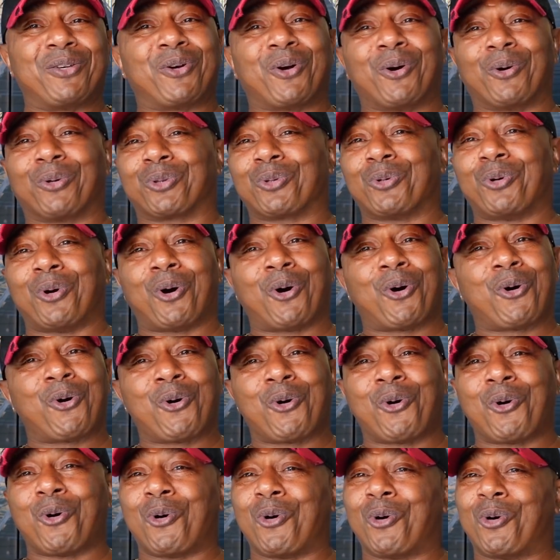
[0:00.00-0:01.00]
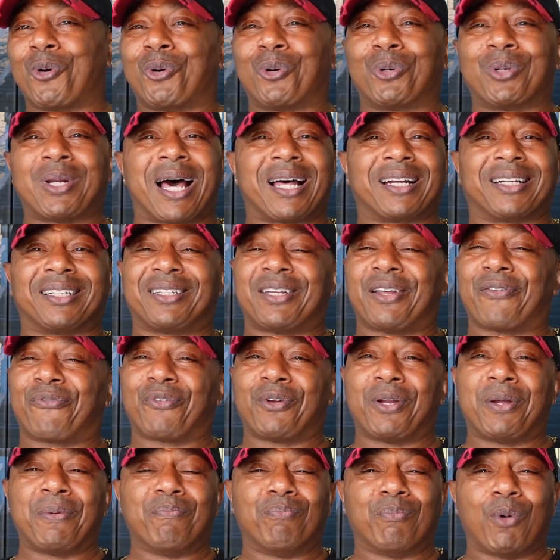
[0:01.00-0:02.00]
you go through a whole lot of
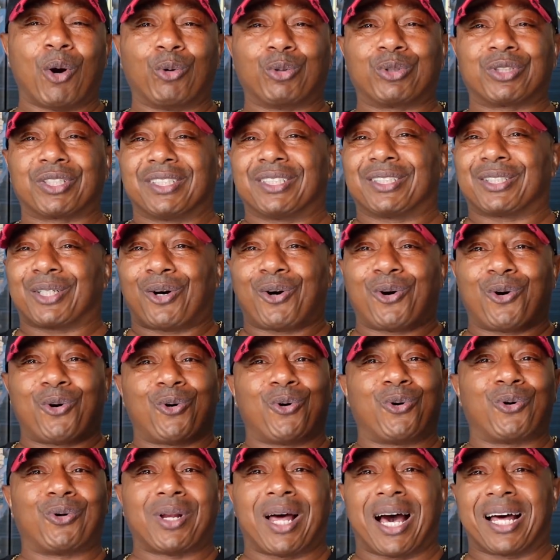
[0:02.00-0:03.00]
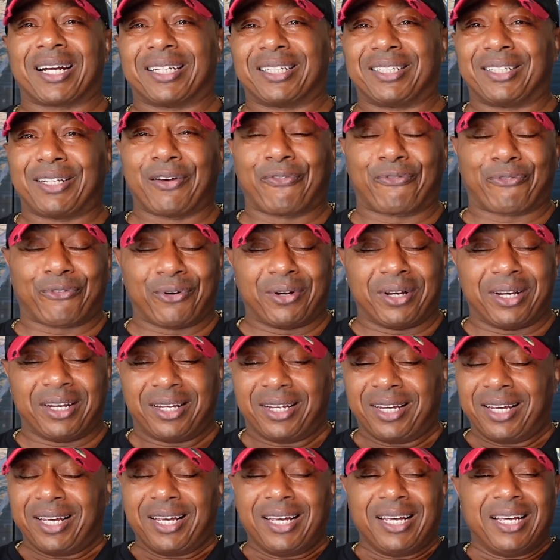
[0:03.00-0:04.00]
different emotions, a whole lot of
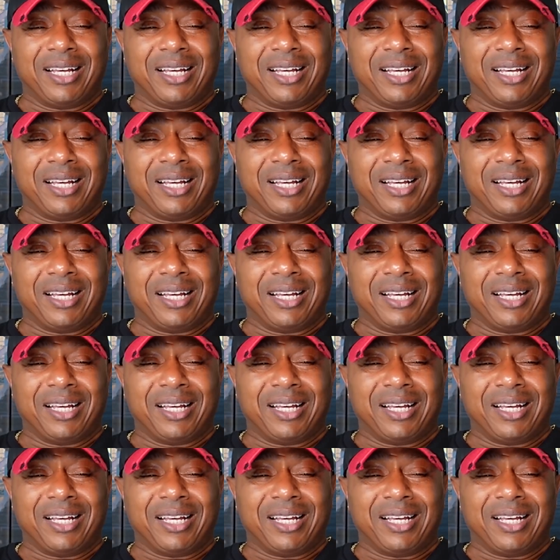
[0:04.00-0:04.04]
different